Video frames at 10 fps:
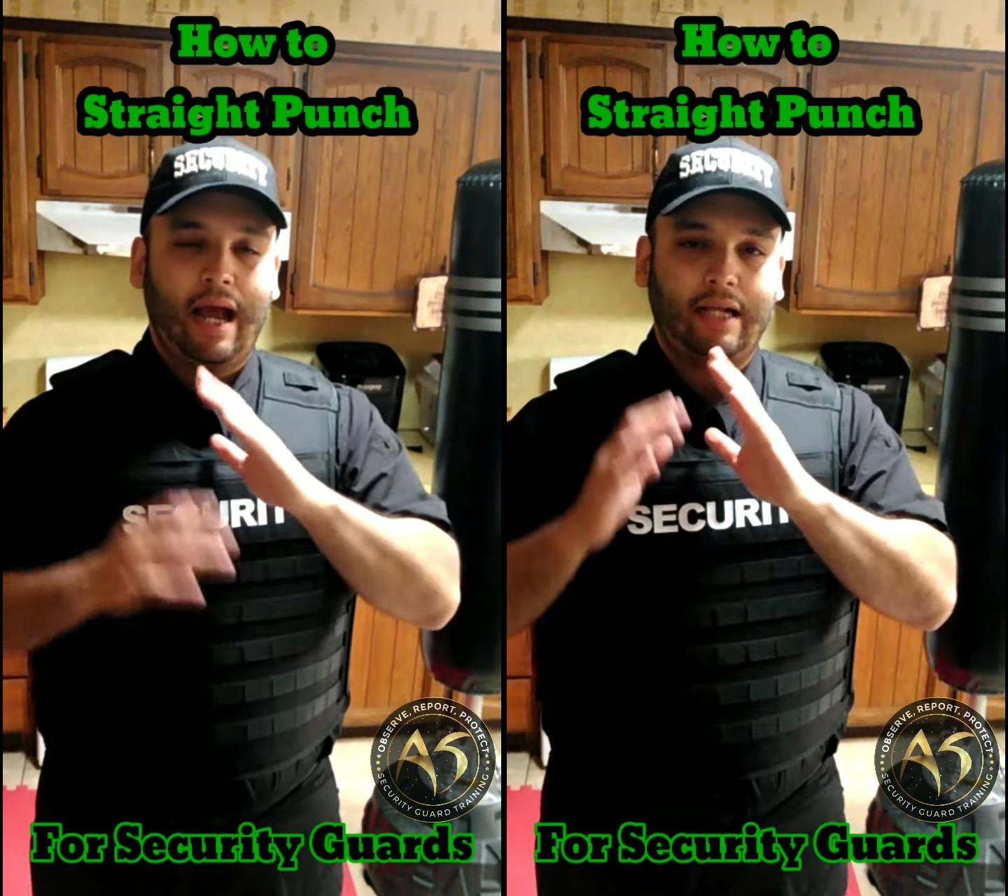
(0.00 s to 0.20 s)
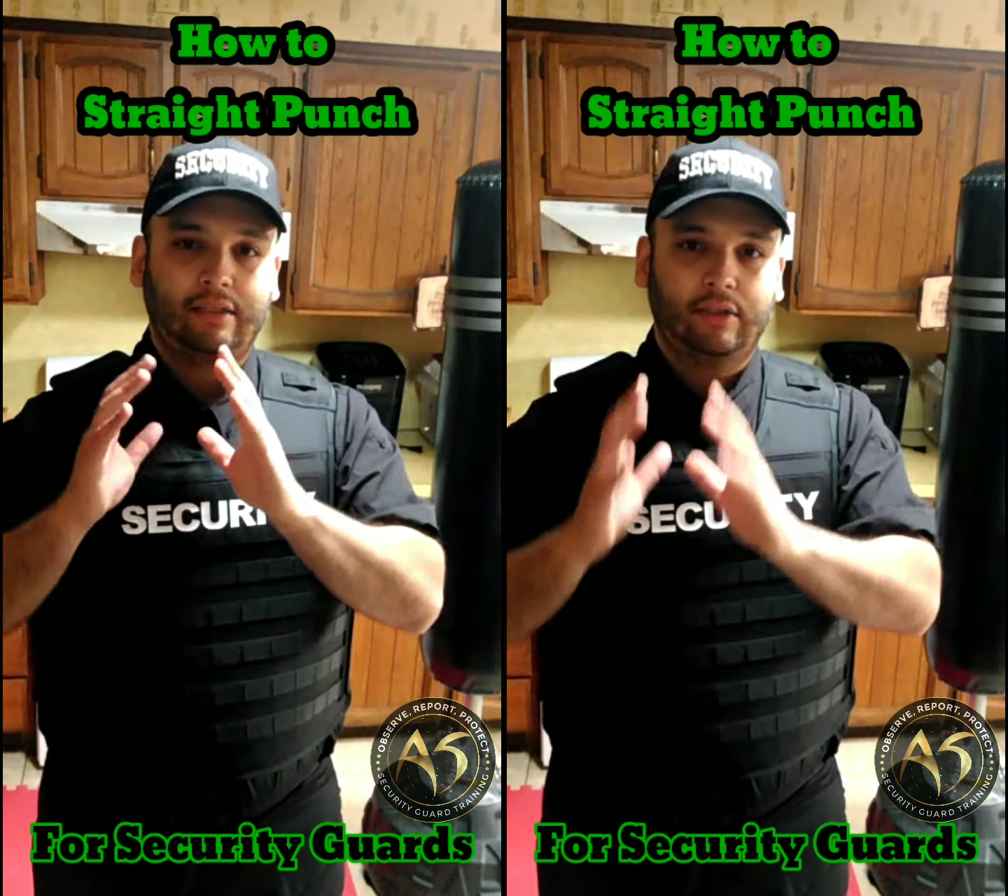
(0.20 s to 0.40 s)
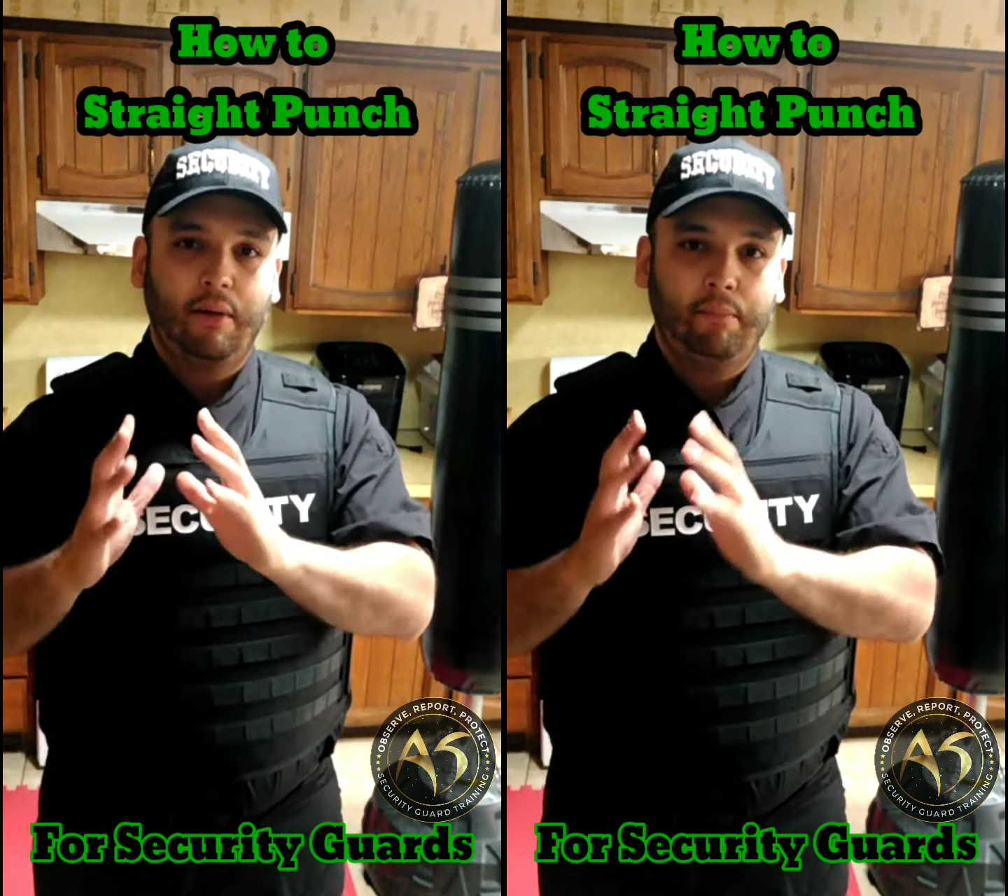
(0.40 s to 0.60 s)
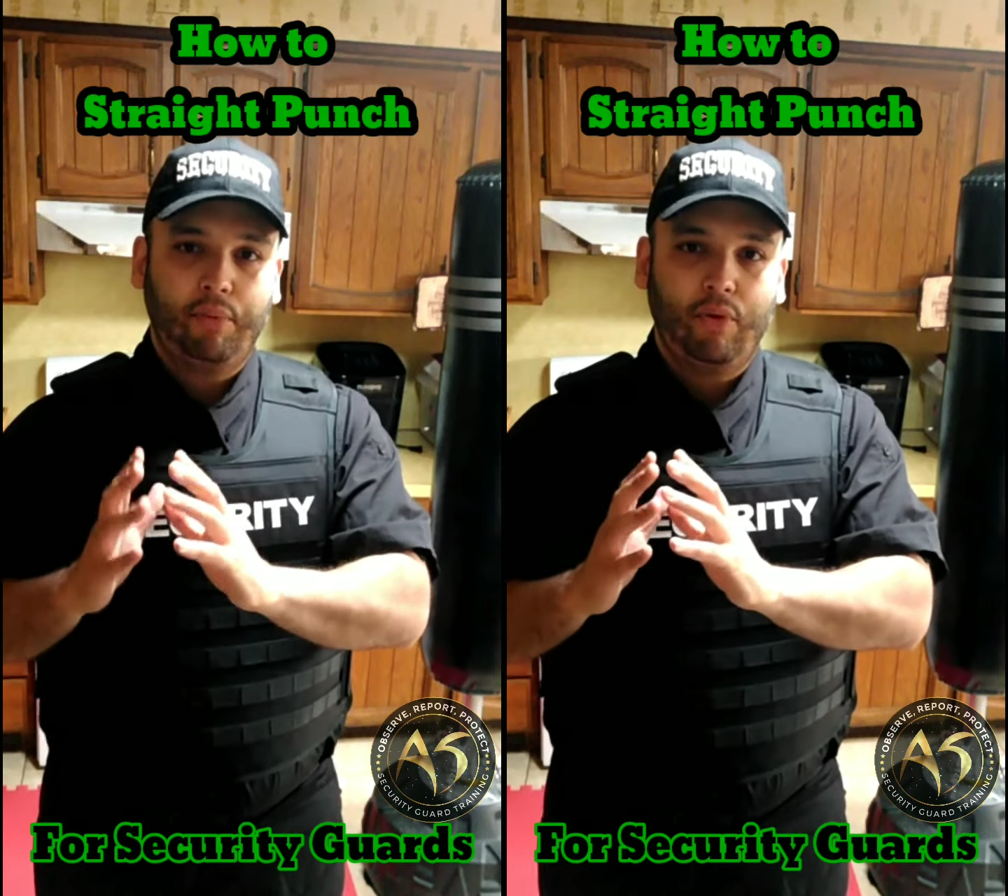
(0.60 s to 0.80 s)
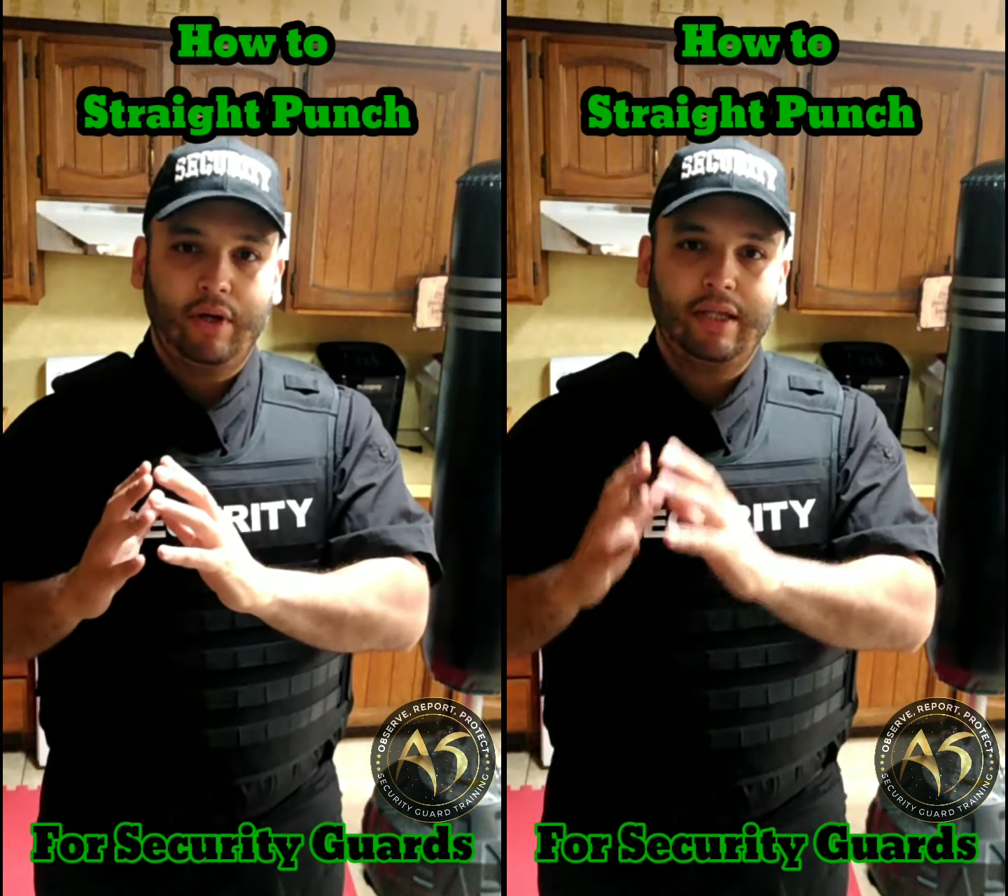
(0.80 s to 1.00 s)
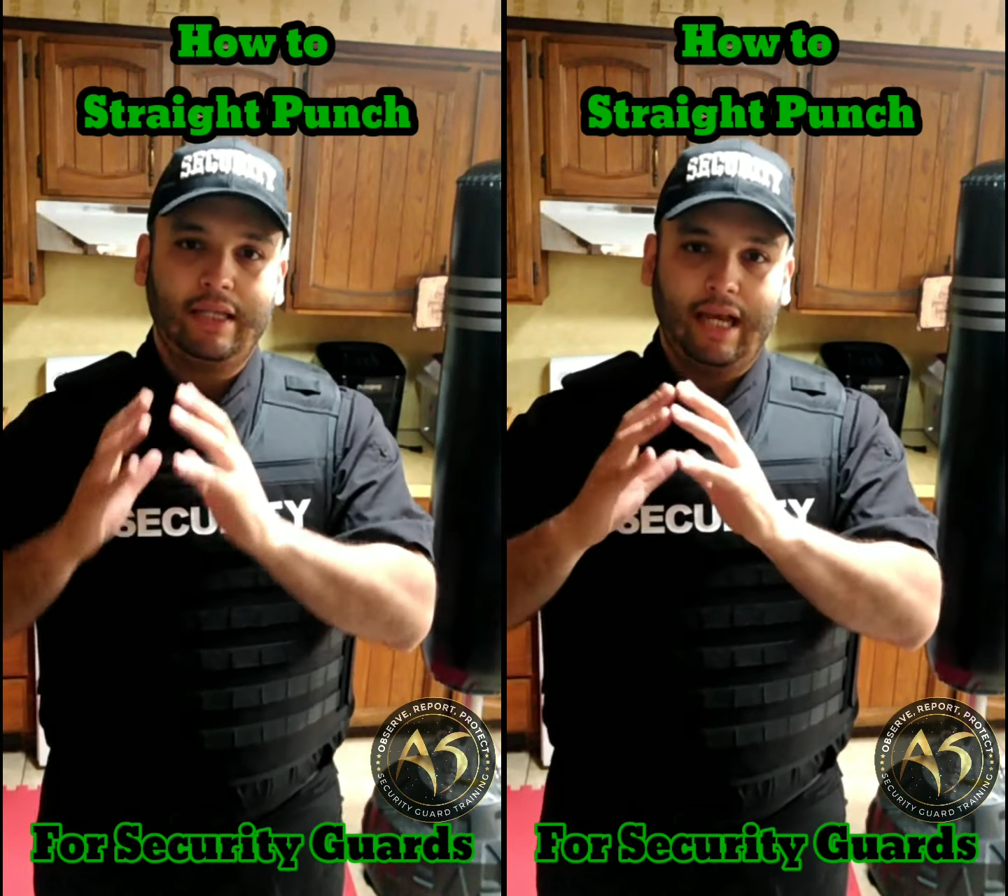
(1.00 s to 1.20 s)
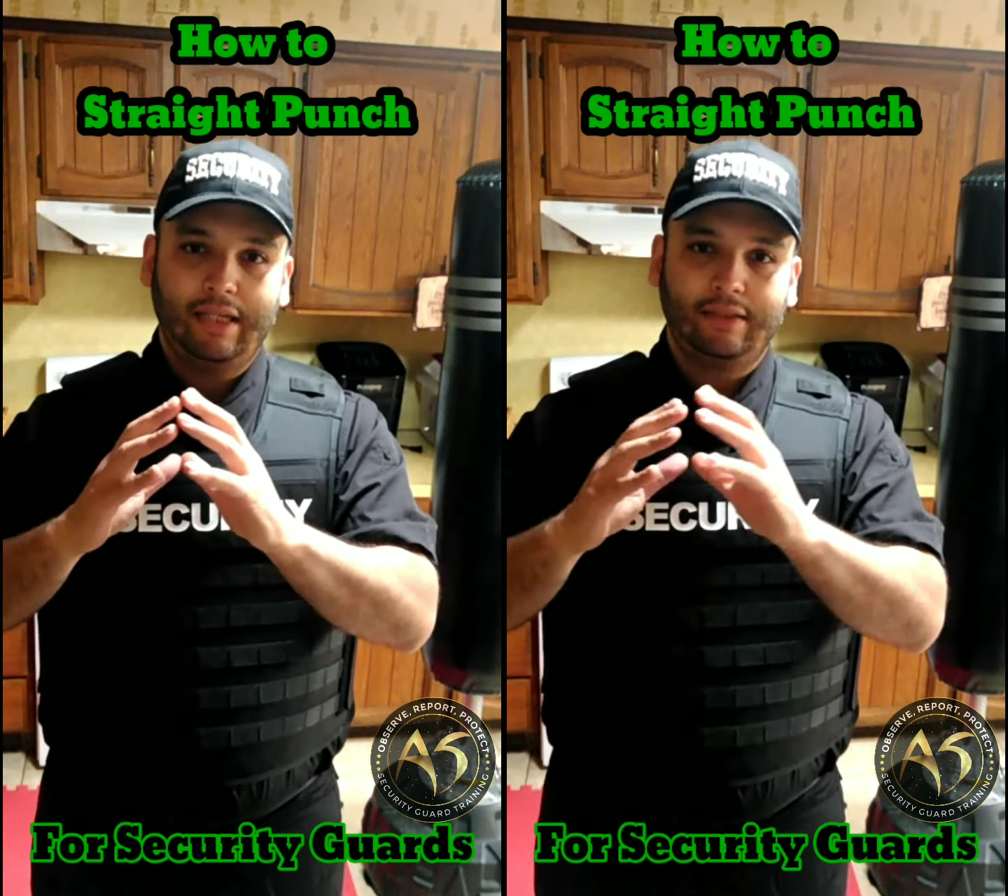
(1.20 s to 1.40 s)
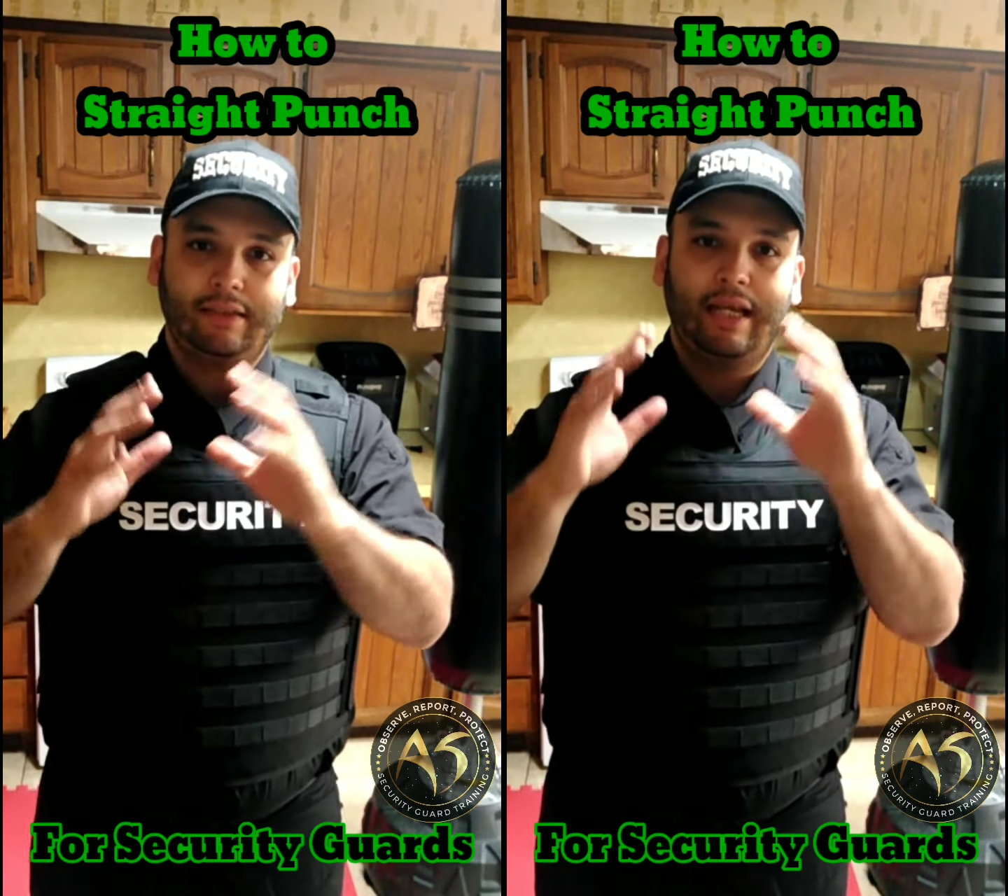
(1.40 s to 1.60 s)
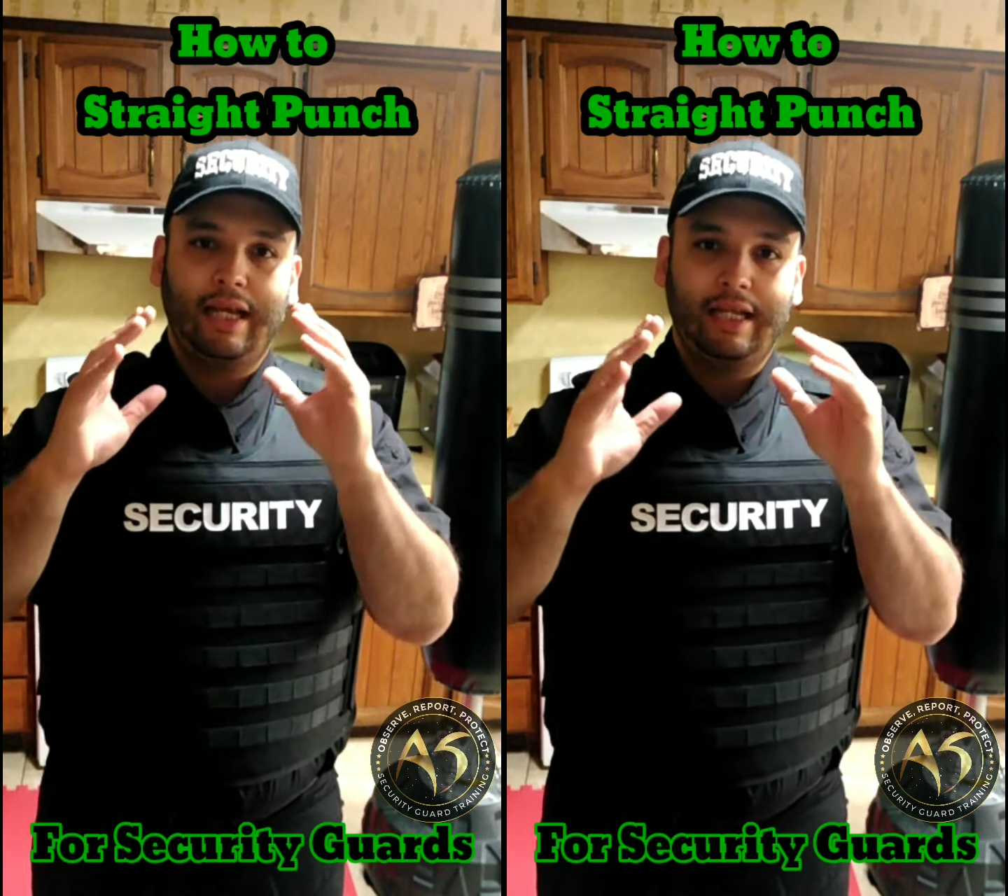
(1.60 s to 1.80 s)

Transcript: At some point, yes,